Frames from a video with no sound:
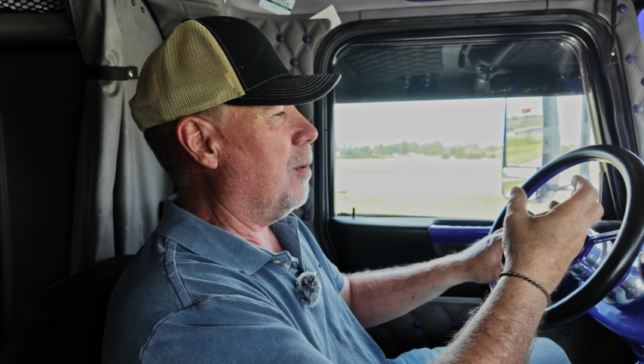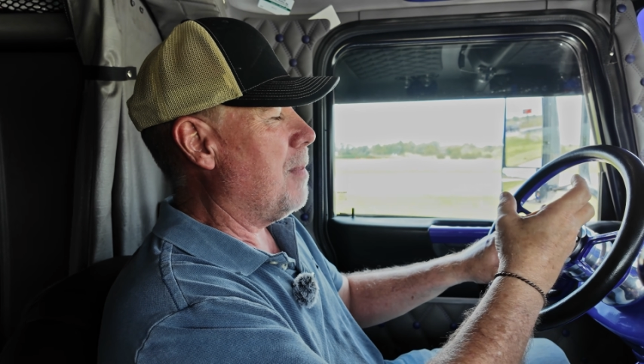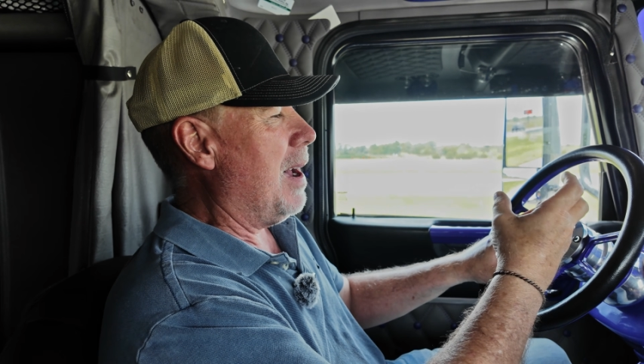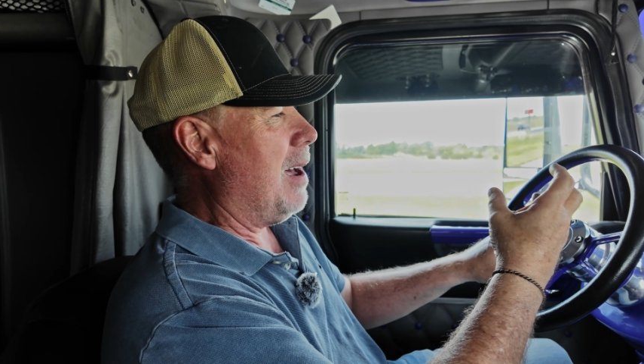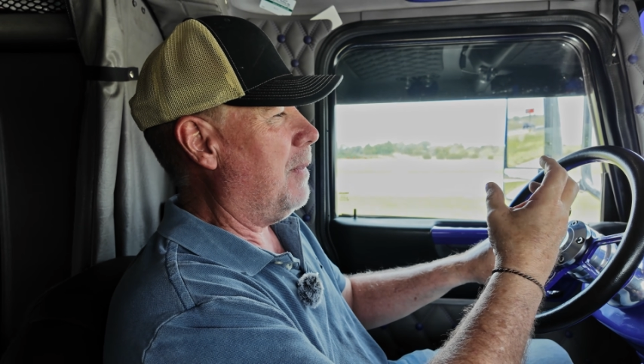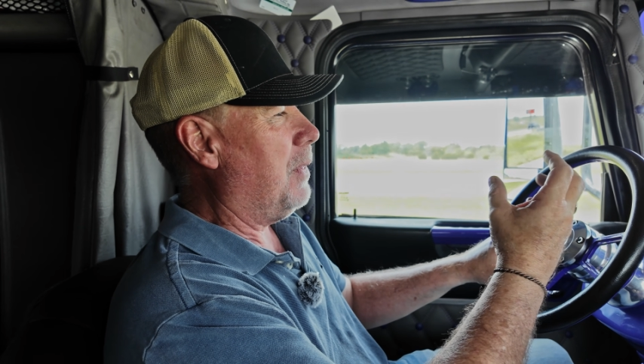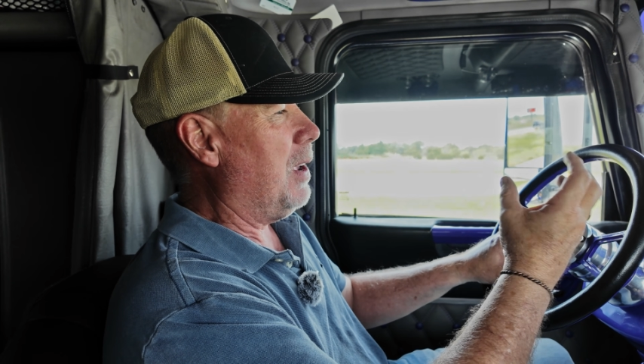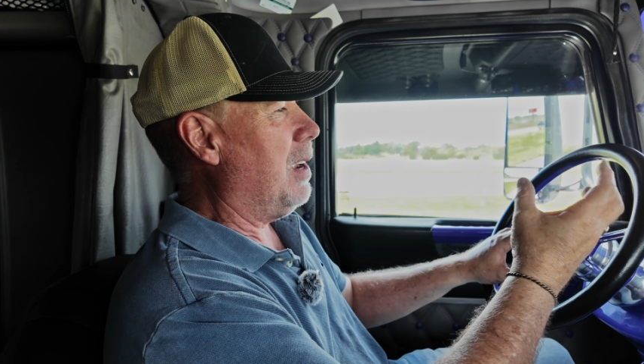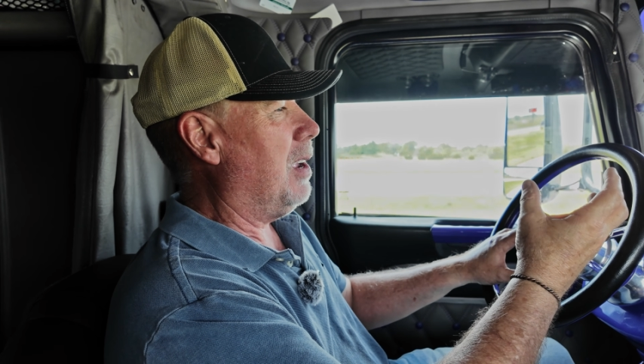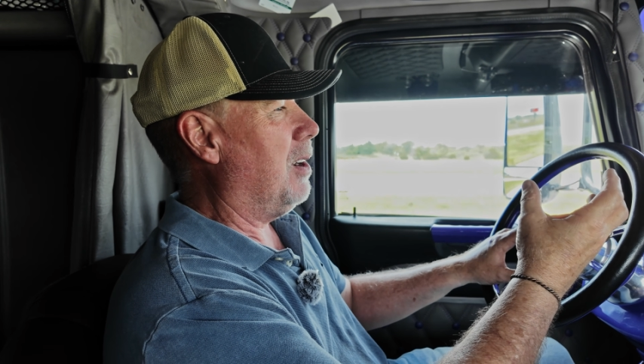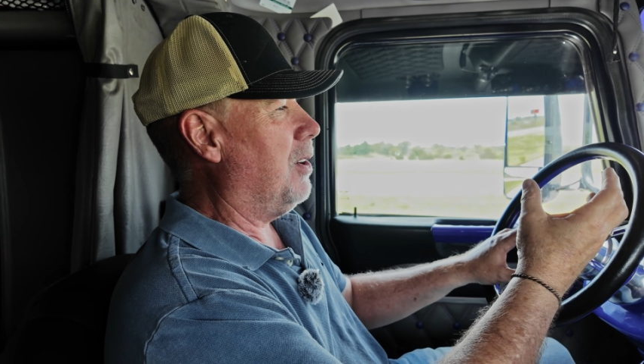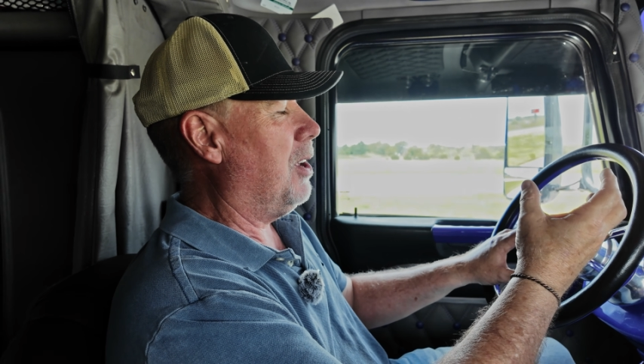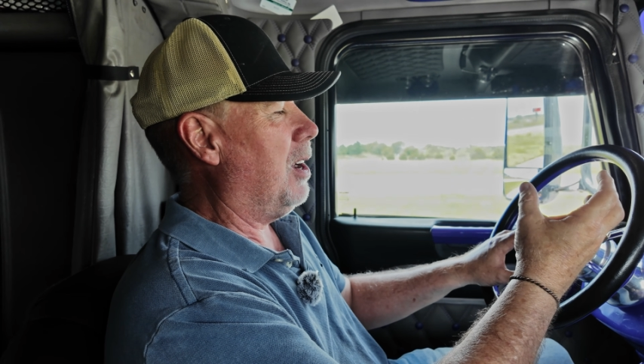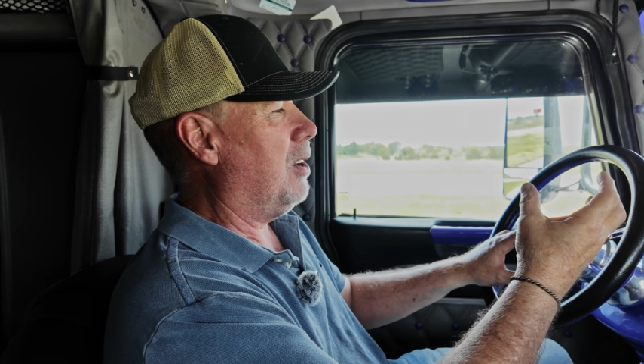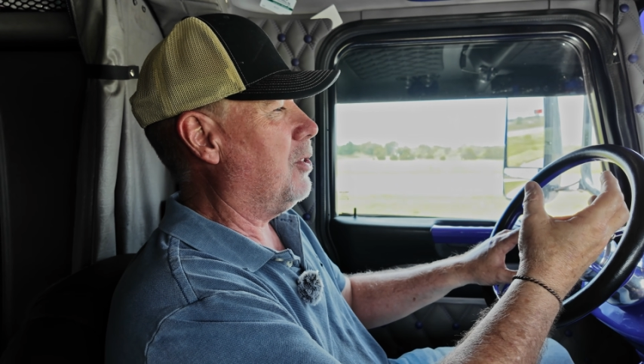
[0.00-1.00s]
about the
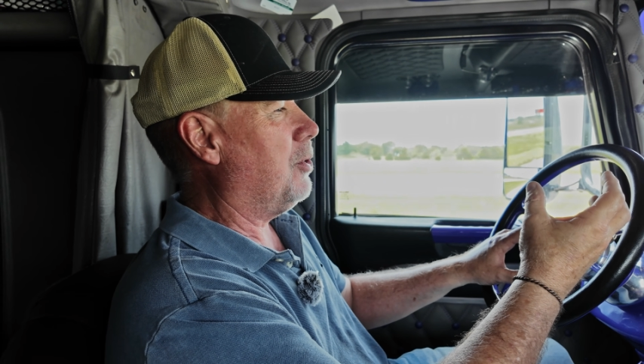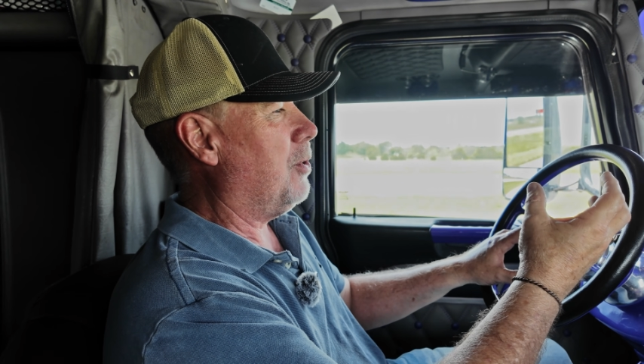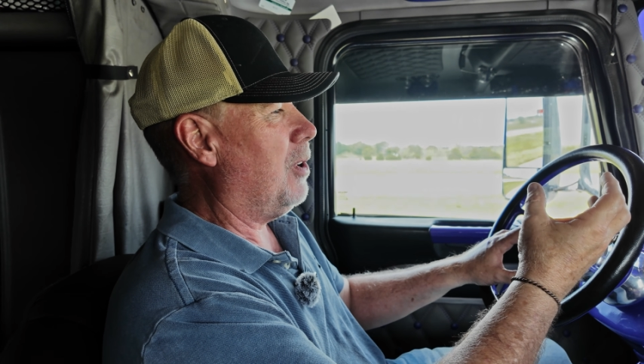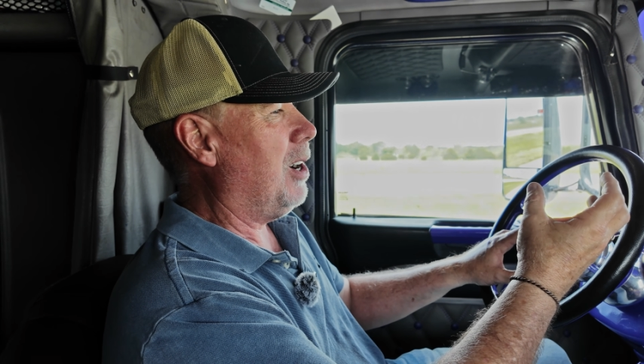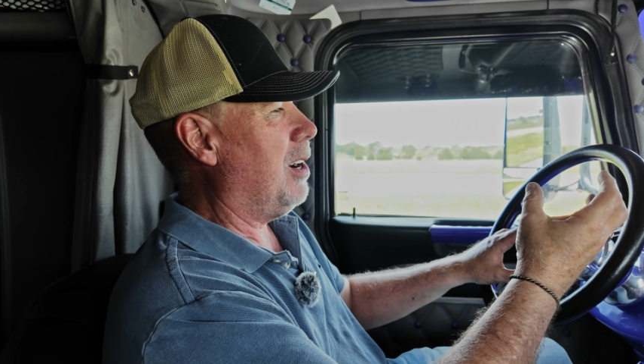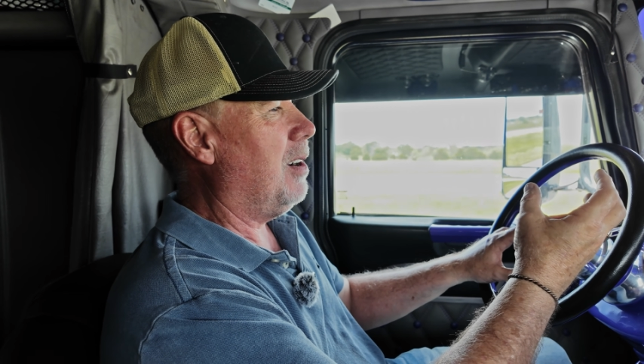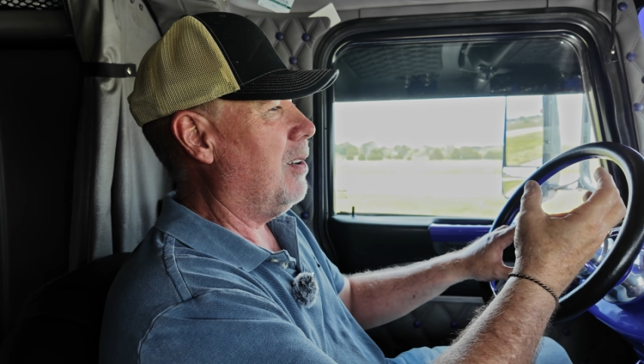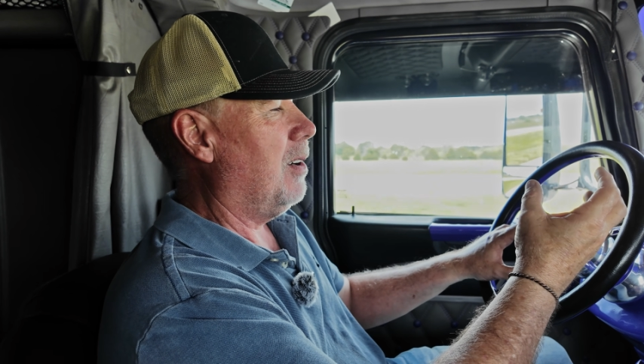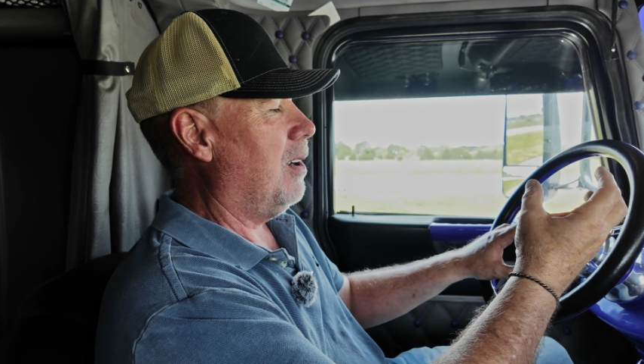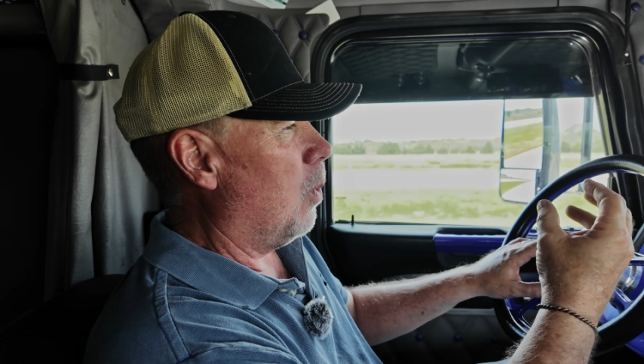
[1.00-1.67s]
industry,